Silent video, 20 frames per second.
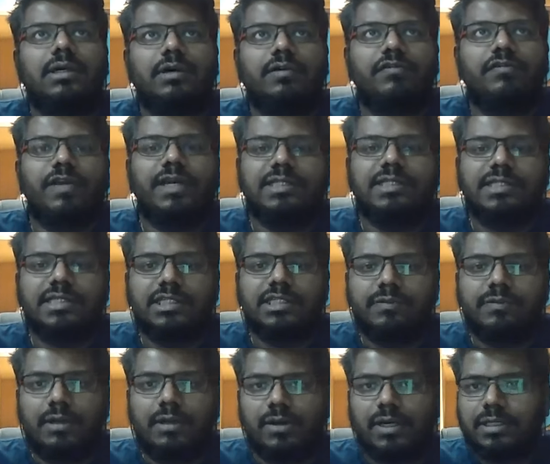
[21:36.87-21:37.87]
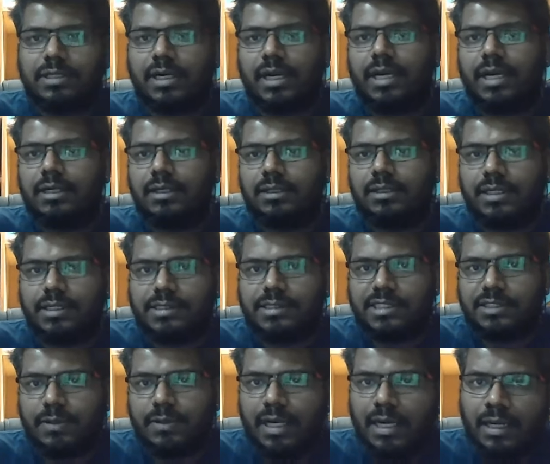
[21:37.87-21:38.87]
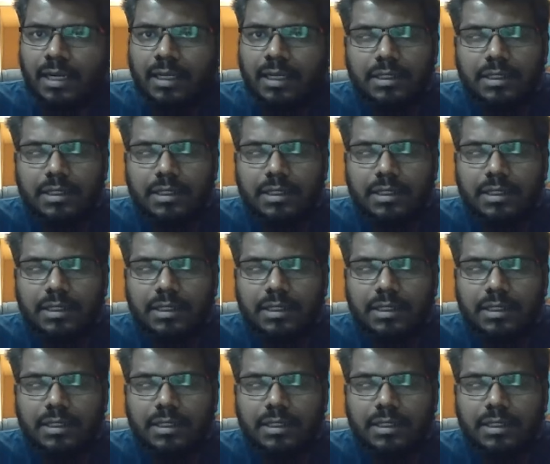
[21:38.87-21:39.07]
faiths as well, or other identities as well,